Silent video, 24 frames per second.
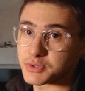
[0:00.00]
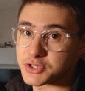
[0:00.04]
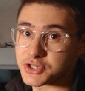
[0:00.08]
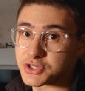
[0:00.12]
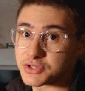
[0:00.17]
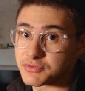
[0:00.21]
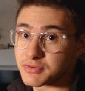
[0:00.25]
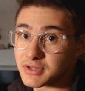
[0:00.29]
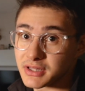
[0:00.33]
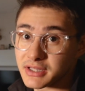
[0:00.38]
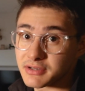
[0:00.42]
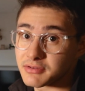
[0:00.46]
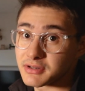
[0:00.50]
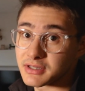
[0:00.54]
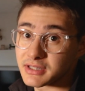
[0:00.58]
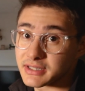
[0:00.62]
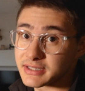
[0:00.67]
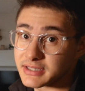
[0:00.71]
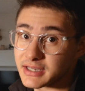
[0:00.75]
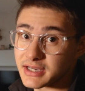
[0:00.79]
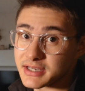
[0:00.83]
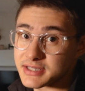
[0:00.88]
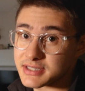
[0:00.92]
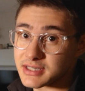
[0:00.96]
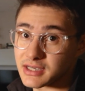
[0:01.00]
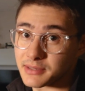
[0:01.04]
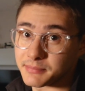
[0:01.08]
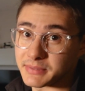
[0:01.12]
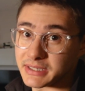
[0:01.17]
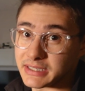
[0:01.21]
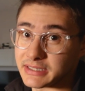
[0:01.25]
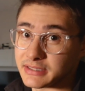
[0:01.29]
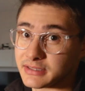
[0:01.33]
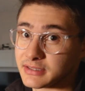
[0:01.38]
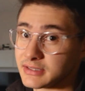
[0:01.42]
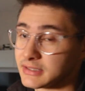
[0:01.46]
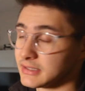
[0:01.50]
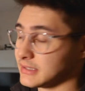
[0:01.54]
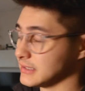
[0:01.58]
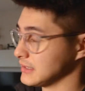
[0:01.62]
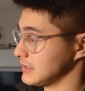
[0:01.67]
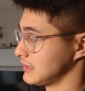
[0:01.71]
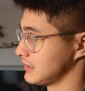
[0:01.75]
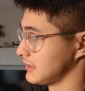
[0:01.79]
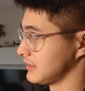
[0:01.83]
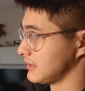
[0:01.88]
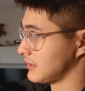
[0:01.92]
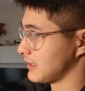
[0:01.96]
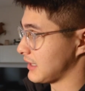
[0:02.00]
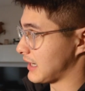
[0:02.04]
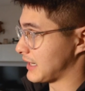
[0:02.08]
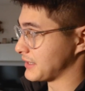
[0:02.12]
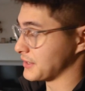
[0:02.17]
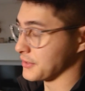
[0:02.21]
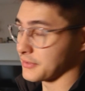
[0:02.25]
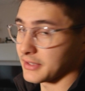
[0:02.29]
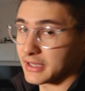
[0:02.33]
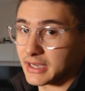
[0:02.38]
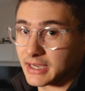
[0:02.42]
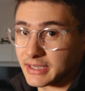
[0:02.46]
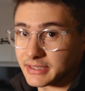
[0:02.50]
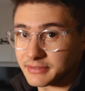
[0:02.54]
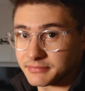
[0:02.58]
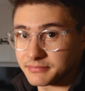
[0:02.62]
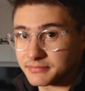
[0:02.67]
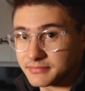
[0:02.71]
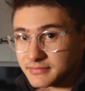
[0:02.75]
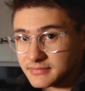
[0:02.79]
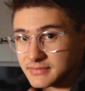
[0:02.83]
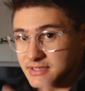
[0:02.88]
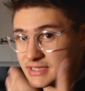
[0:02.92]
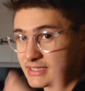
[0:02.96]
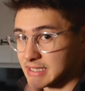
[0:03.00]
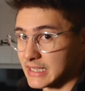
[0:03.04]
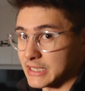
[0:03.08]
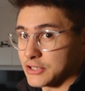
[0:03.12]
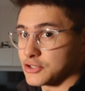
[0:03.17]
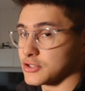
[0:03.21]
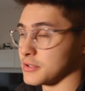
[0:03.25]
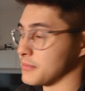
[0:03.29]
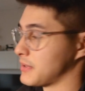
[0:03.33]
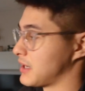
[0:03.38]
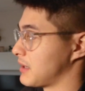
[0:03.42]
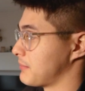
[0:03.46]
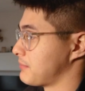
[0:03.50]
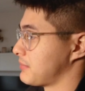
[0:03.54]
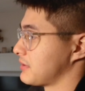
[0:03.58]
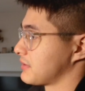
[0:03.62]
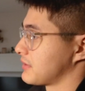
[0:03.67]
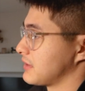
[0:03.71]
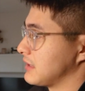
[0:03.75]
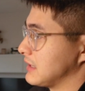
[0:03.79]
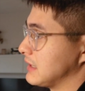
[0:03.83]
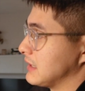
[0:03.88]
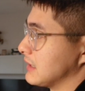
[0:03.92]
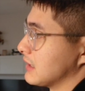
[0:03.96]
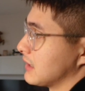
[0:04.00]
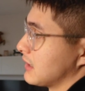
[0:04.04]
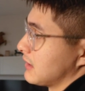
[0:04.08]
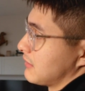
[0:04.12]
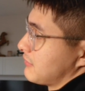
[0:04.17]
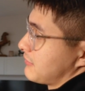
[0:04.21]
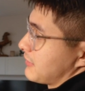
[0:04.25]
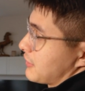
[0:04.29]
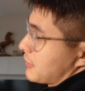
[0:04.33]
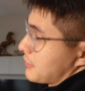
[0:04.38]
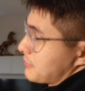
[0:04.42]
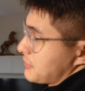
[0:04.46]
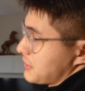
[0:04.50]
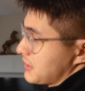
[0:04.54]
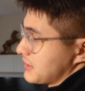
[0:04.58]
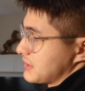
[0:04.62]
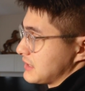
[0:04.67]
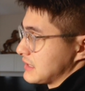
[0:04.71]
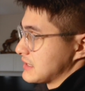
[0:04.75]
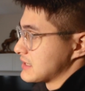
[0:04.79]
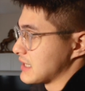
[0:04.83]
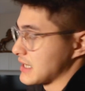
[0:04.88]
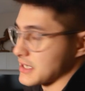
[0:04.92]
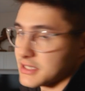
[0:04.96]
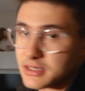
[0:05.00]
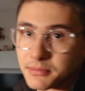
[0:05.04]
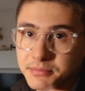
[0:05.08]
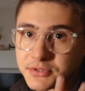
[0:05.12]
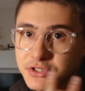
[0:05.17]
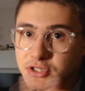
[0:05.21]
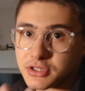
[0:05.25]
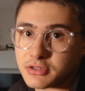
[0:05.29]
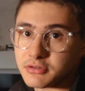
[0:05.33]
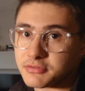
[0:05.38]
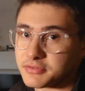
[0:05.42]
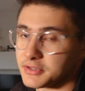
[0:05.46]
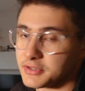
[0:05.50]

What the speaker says: which is really, really nice. I mean, I know that I staged them up. The variable ND takes up 2